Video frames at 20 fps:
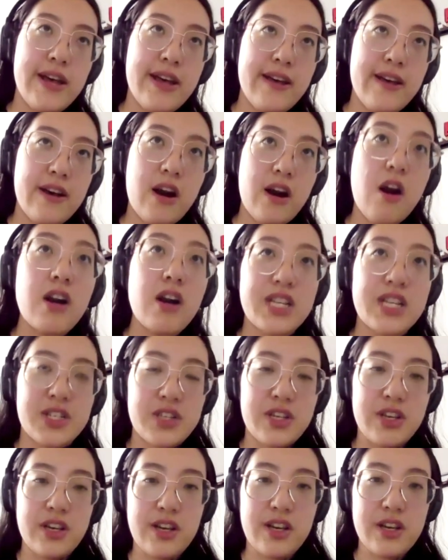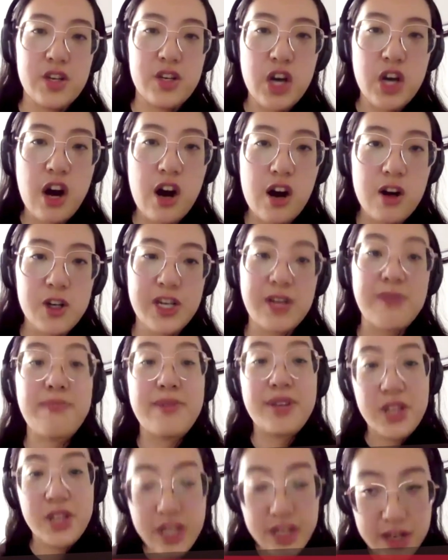artists to charge
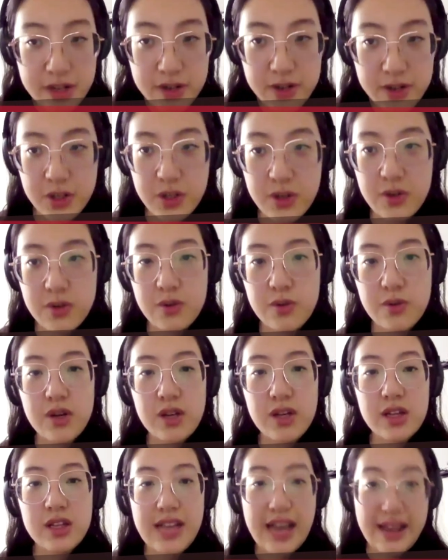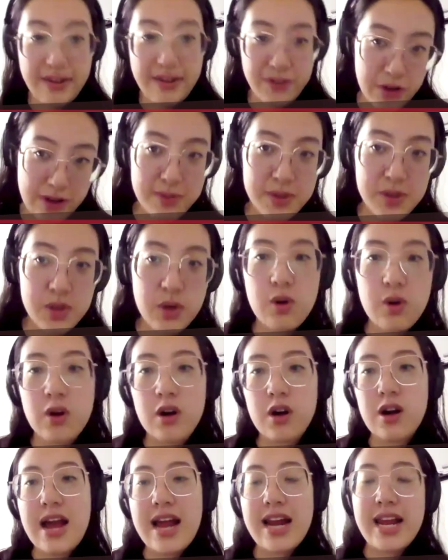admission to live streams
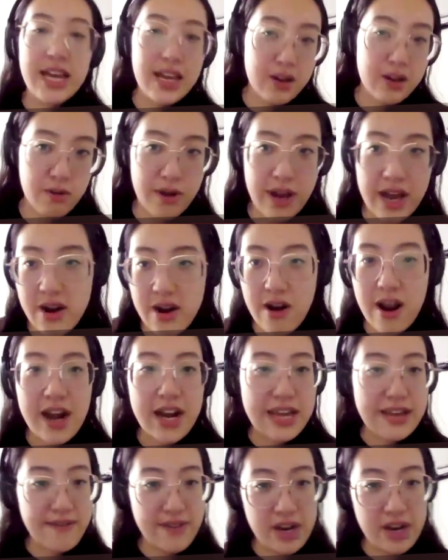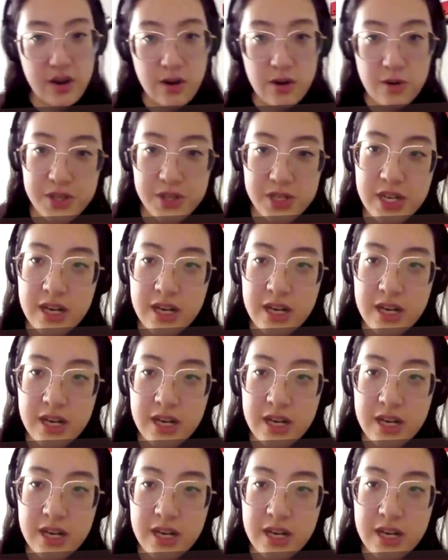or any creator, any event host.